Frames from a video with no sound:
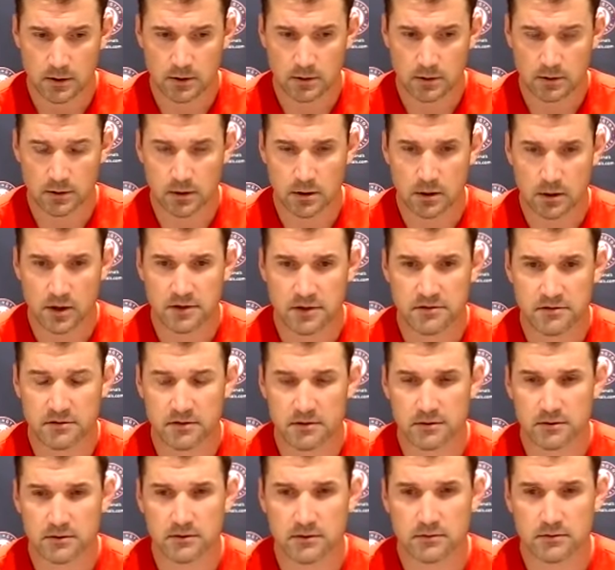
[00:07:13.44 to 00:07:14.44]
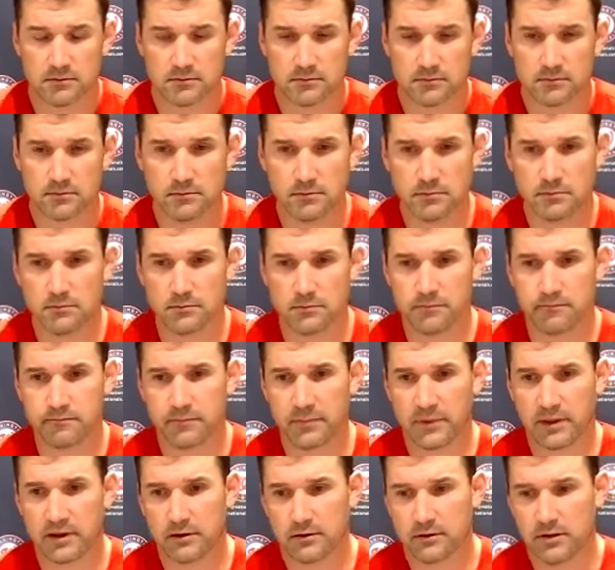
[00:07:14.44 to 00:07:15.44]
You know, I think
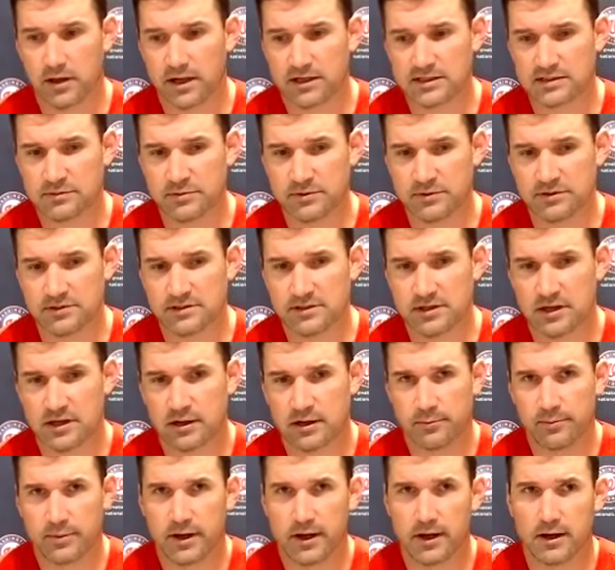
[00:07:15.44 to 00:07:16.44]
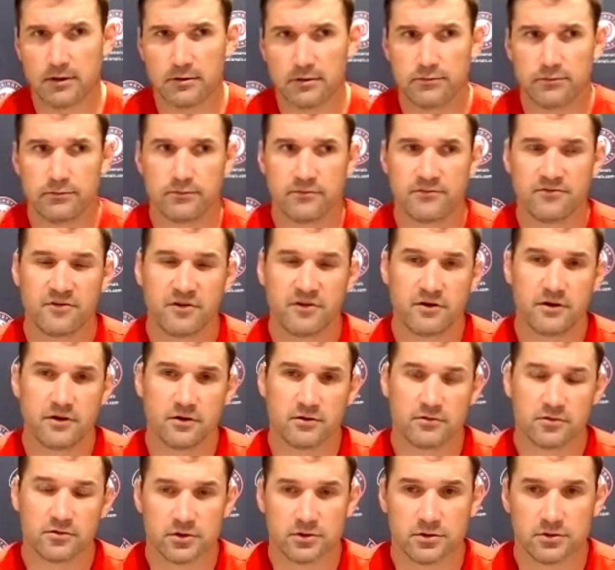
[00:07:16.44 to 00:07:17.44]
a lot's been said about video
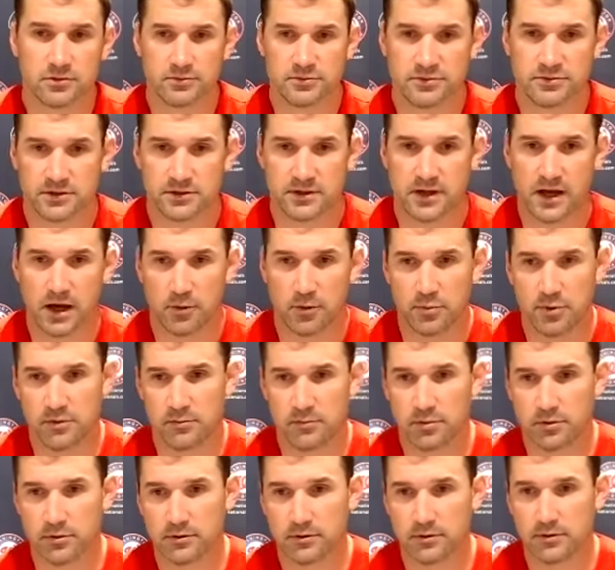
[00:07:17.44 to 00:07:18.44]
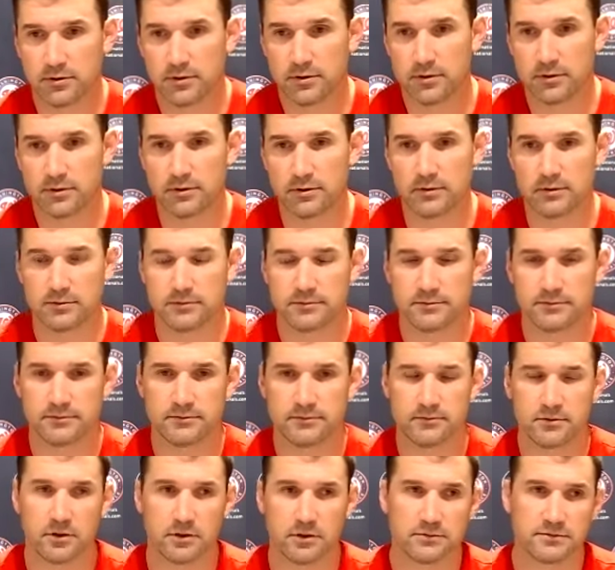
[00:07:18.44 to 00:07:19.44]
rooms and how
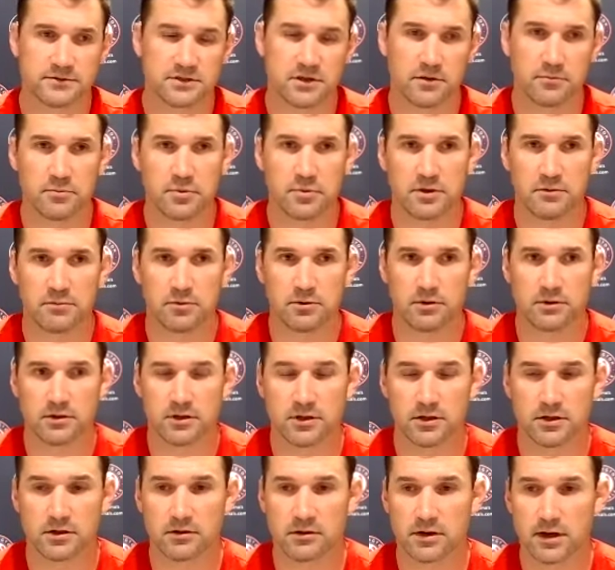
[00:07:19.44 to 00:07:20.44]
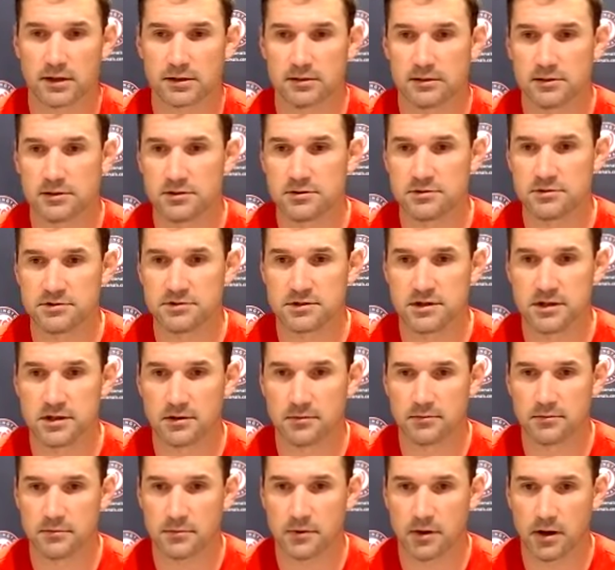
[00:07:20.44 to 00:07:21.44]
some people incorrectly use
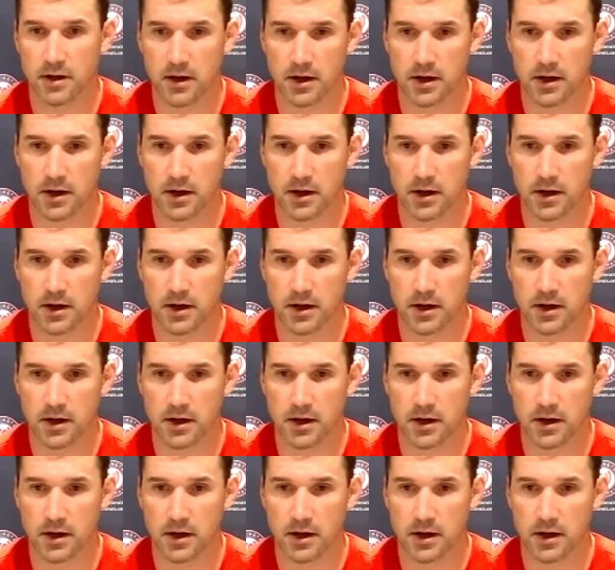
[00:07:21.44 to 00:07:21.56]
them.